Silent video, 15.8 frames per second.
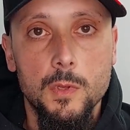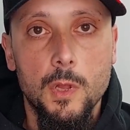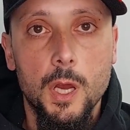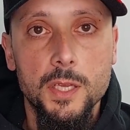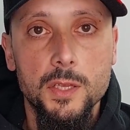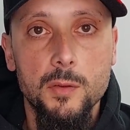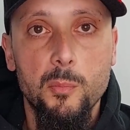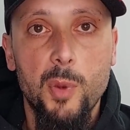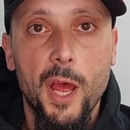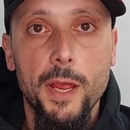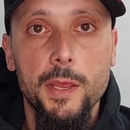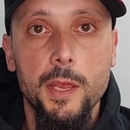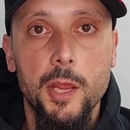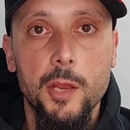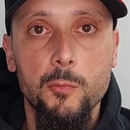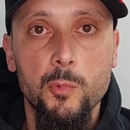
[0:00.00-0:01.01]
Like the back
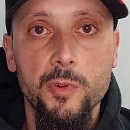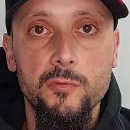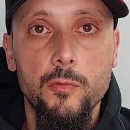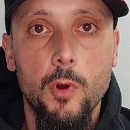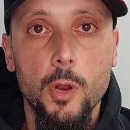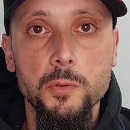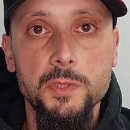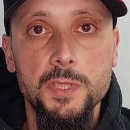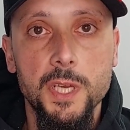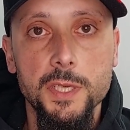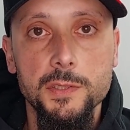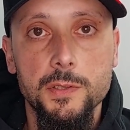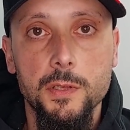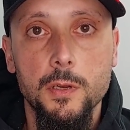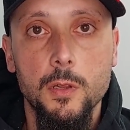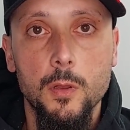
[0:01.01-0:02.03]
end, we've road
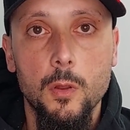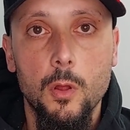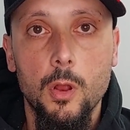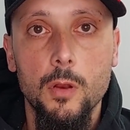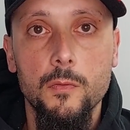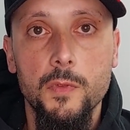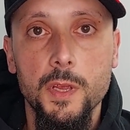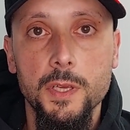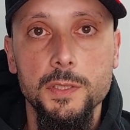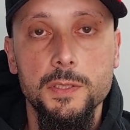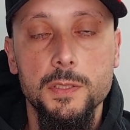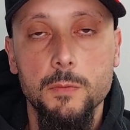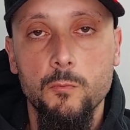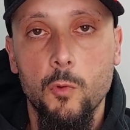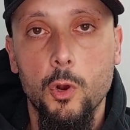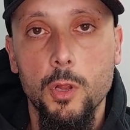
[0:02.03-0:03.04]
tested a lot of these
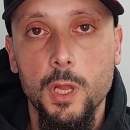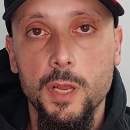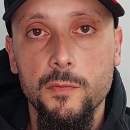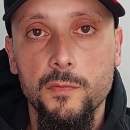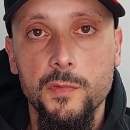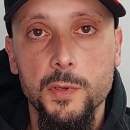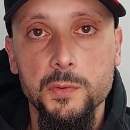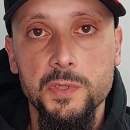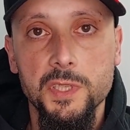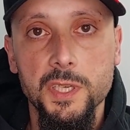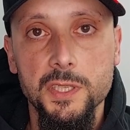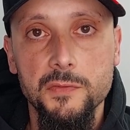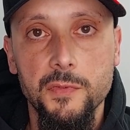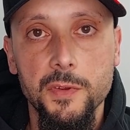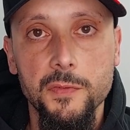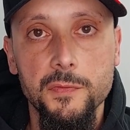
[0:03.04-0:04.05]
Royal Enfield
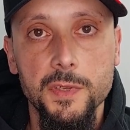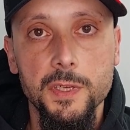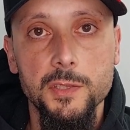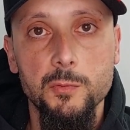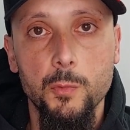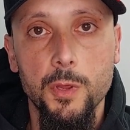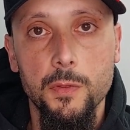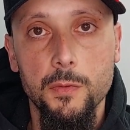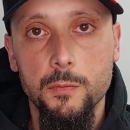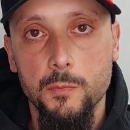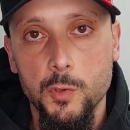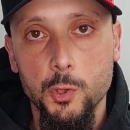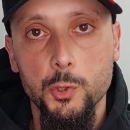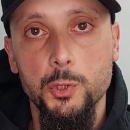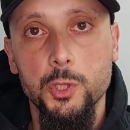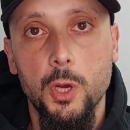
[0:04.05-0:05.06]
650s with
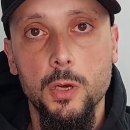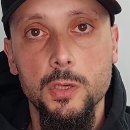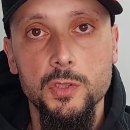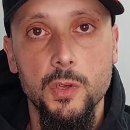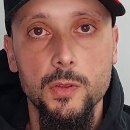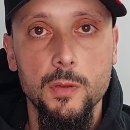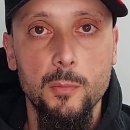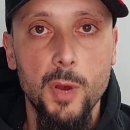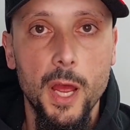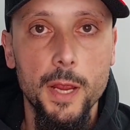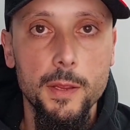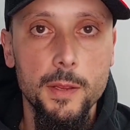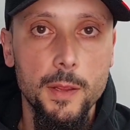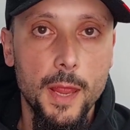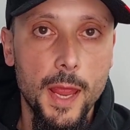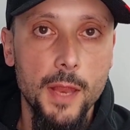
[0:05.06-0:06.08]
new shocks on the
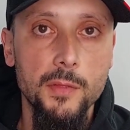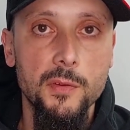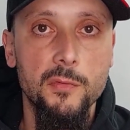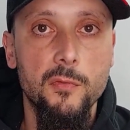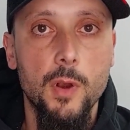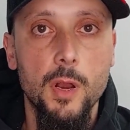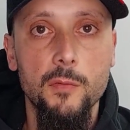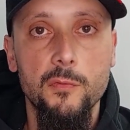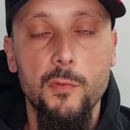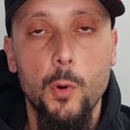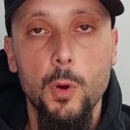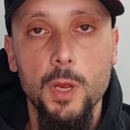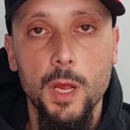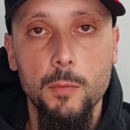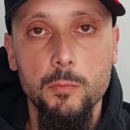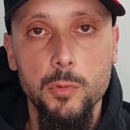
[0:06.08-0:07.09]
back and the front
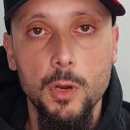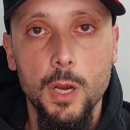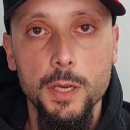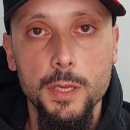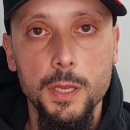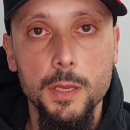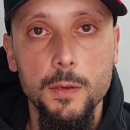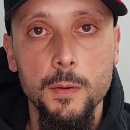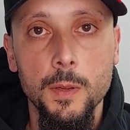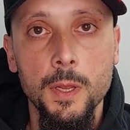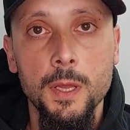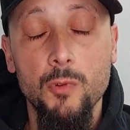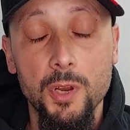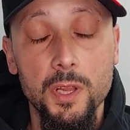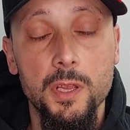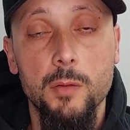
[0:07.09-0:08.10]
fork upgrade kit.
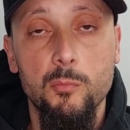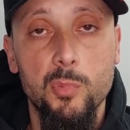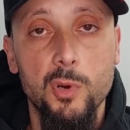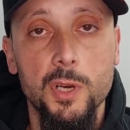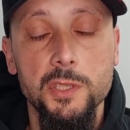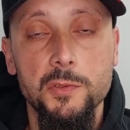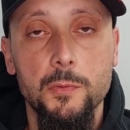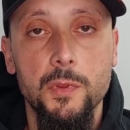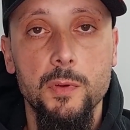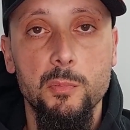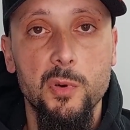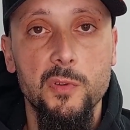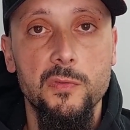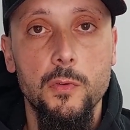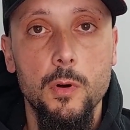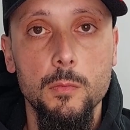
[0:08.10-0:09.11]
Really impressed with the
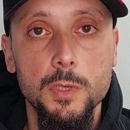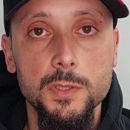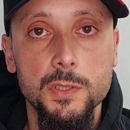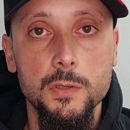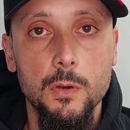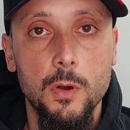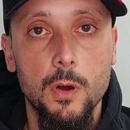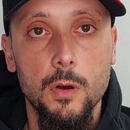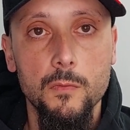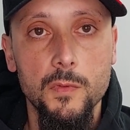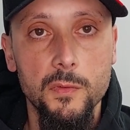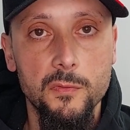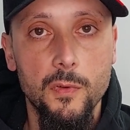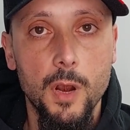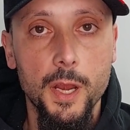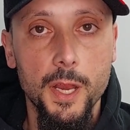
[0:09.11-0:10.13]
performance of the
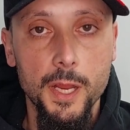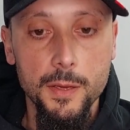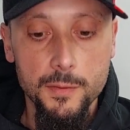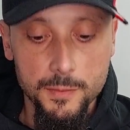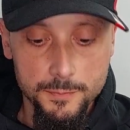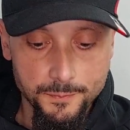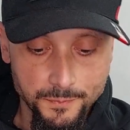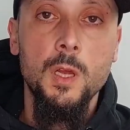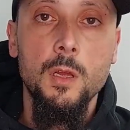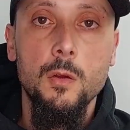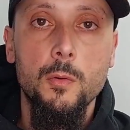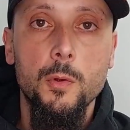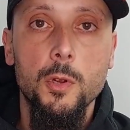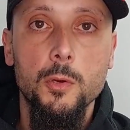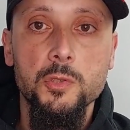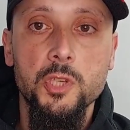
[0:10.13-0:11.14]
front end.
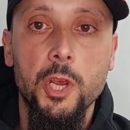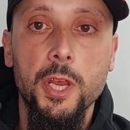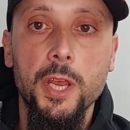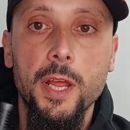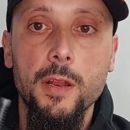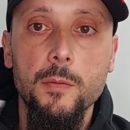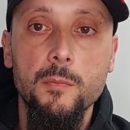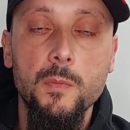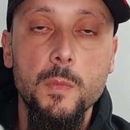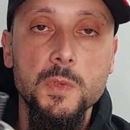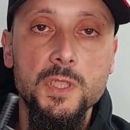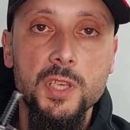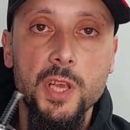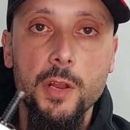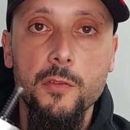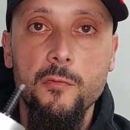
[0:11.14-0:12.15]
We also get a
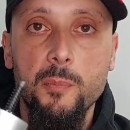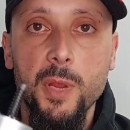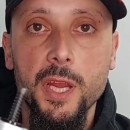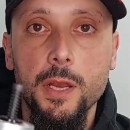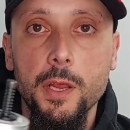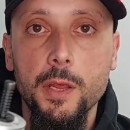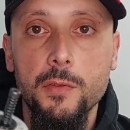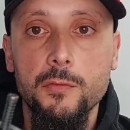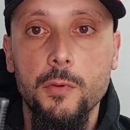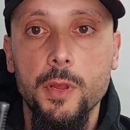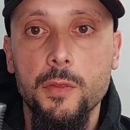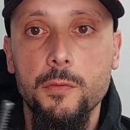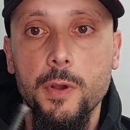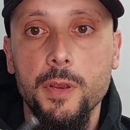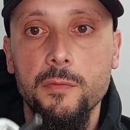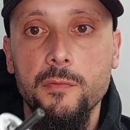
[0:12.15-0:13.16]
set of
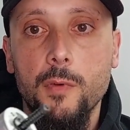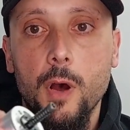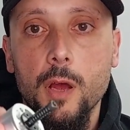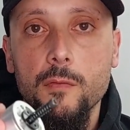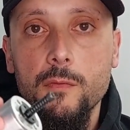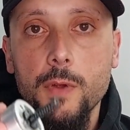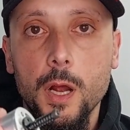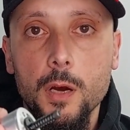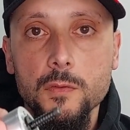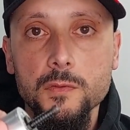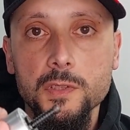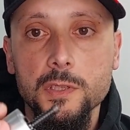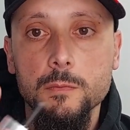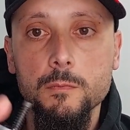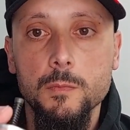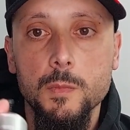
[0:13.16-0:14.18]
PD335 valves.